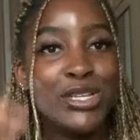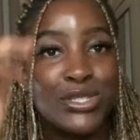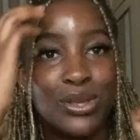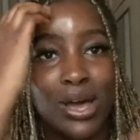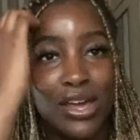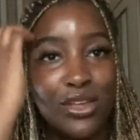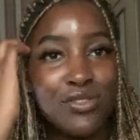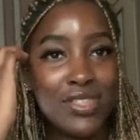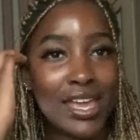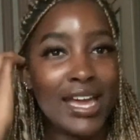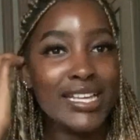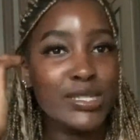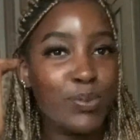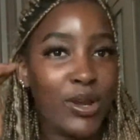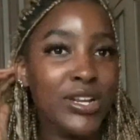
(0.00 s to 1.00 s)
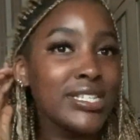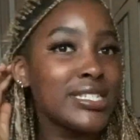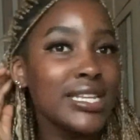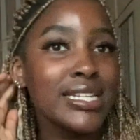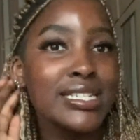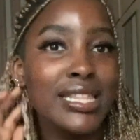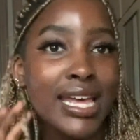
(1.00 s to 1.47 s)
So I don't think I
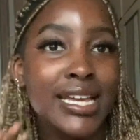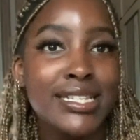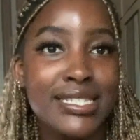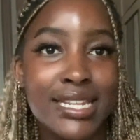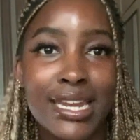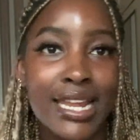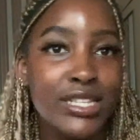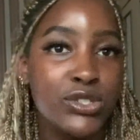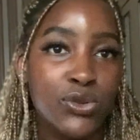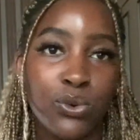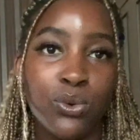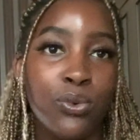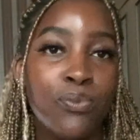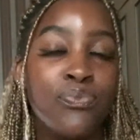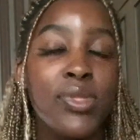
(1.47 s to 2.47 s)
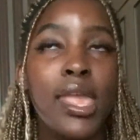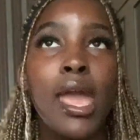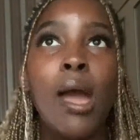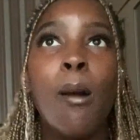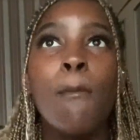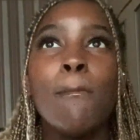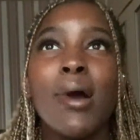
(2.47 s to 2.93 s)
experienced it to that extent at all.
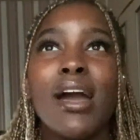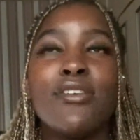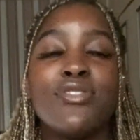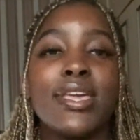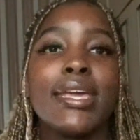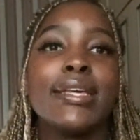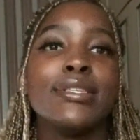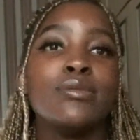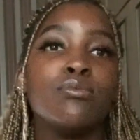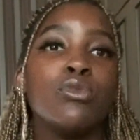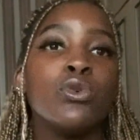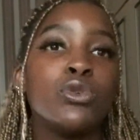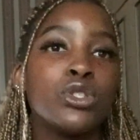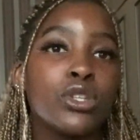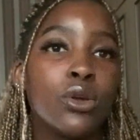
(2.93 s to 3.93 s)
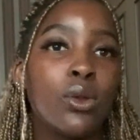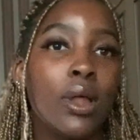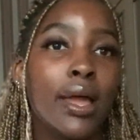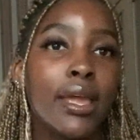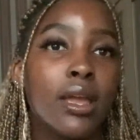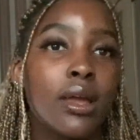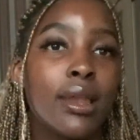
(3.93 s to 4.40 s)
But I think it's more so
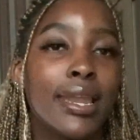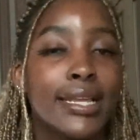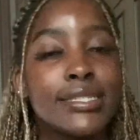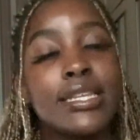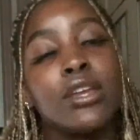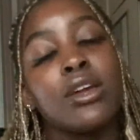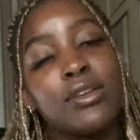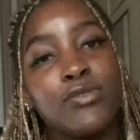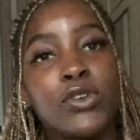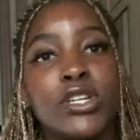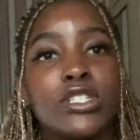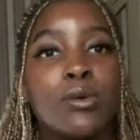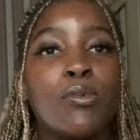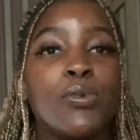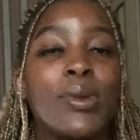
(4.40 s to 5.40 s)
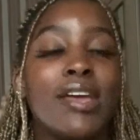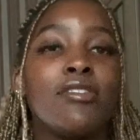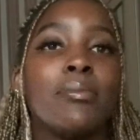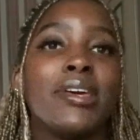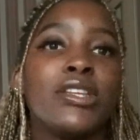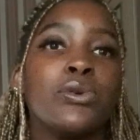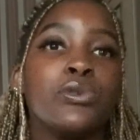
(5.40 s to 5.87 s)
like, let's say, for example, we have
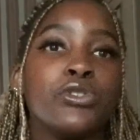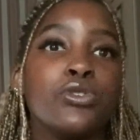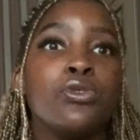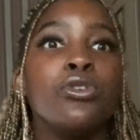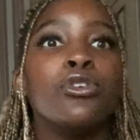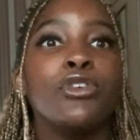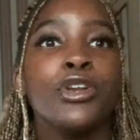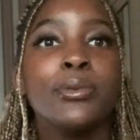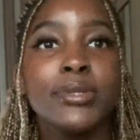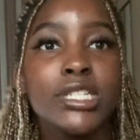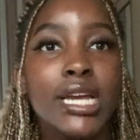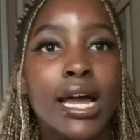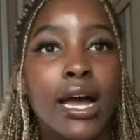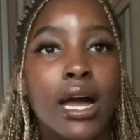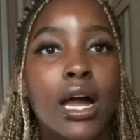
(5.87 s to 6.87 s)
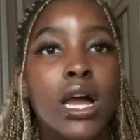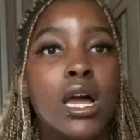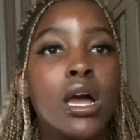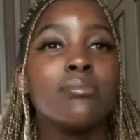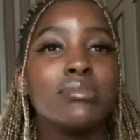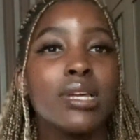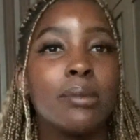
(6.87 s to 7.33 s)
a medical school group chat.
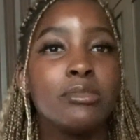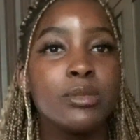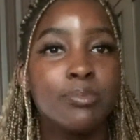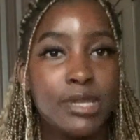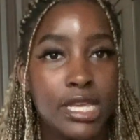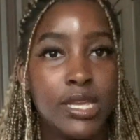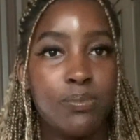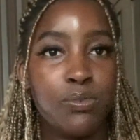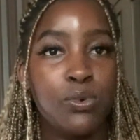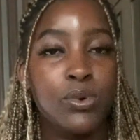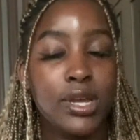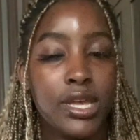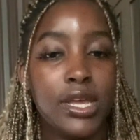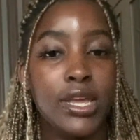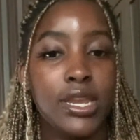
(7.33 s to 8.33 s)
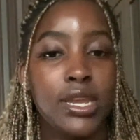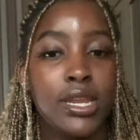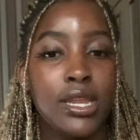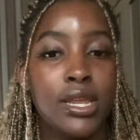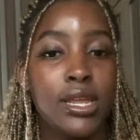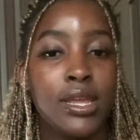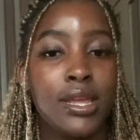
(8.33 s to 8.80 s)
Sometimes people can,
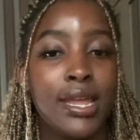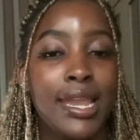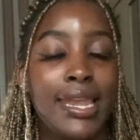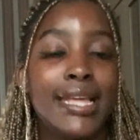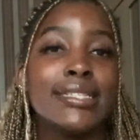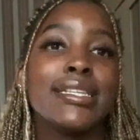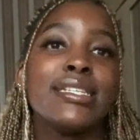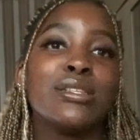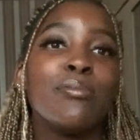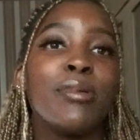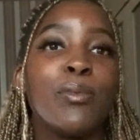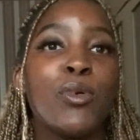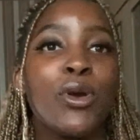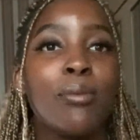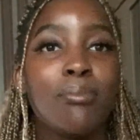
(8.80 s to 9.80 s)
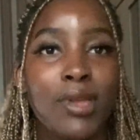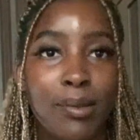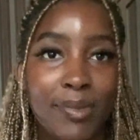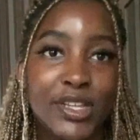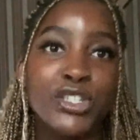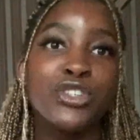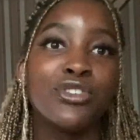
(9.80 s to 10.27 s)
let's say some people can be a
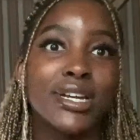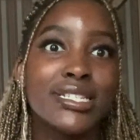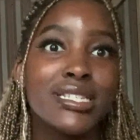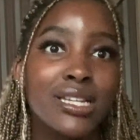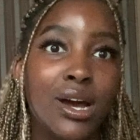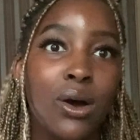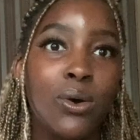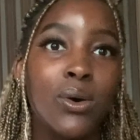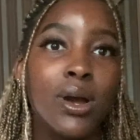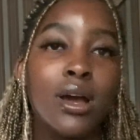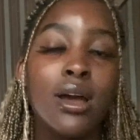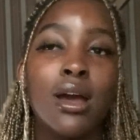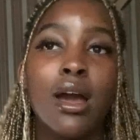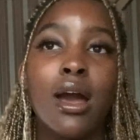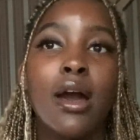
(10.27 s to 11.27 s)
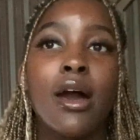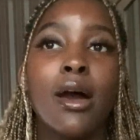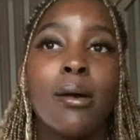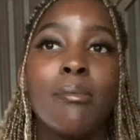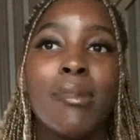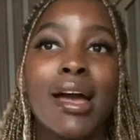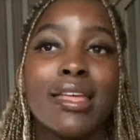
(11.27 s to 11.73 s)
bit stressed out,
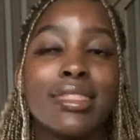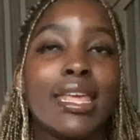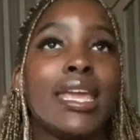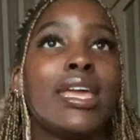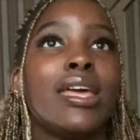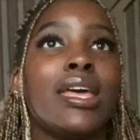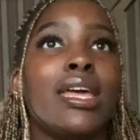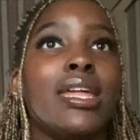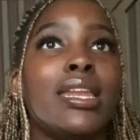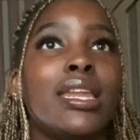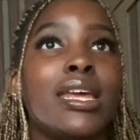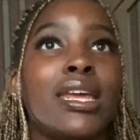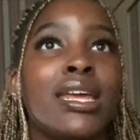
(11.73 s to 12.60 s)
and they can,